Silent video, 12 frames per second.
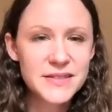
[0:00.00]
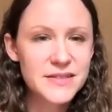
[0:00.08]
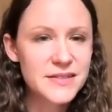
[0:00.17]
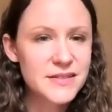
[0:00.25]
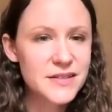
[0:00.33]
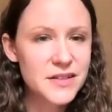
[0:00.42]

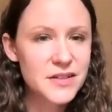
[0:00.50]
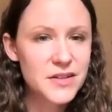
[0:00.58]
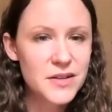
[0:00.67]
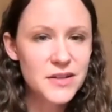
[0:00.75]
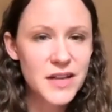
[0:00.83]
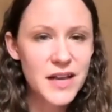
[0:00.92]

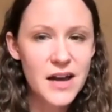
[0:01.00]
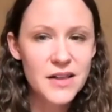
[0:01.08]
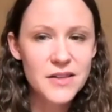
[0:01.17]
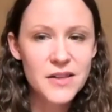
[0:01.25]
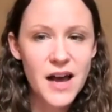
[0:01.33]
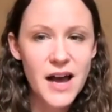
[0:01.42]
the
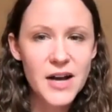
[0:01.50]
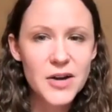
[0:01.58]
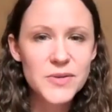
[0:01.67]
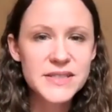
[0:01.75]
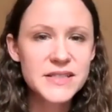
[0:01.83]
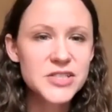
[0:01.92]

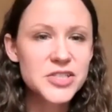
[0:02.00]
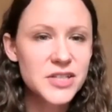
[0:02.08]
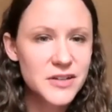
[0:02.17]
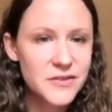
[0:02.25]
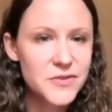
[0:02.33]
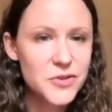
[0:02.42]

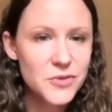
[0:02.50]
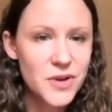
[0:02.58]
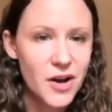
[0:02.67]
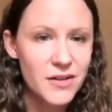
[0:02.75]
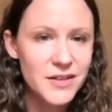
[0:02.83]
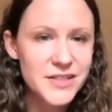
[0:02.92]
acquisition of new
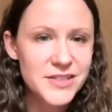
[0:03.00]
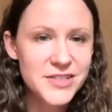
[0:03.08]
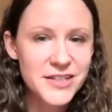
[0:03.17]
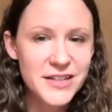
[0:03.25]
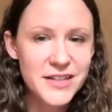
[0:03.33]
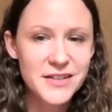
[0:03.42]
knowledge
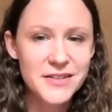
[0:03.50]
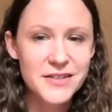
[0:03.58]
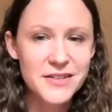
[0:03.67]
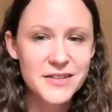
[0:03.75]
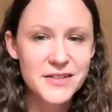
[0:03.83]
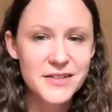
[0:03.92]

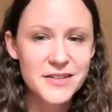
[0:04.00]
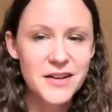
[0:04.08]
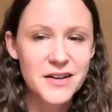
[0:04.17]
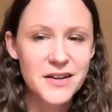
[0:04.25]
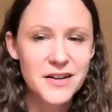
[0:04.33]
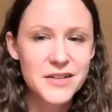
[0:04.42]
in
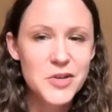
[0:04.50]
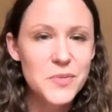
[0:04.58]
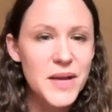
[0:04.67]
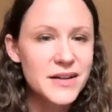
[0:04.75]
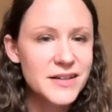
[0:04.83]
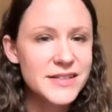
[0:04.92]
the
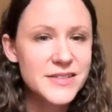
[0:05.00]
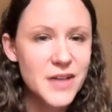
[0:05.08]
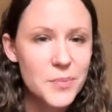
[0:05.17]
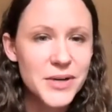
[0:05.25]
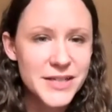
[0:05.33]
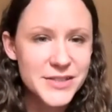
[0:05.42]

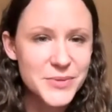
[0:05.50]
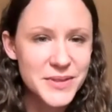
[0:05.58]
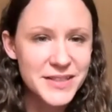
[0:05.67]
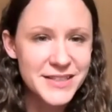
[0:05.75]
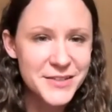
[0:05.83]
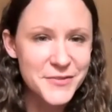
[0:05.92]
humanities
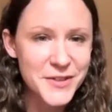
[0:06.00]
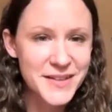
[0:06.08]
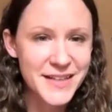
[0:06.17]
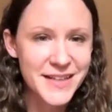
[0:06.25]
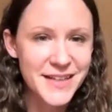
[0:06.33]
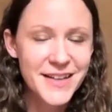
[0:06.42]
operates really
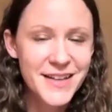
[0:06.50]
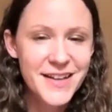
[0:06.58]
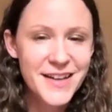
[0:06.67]
differently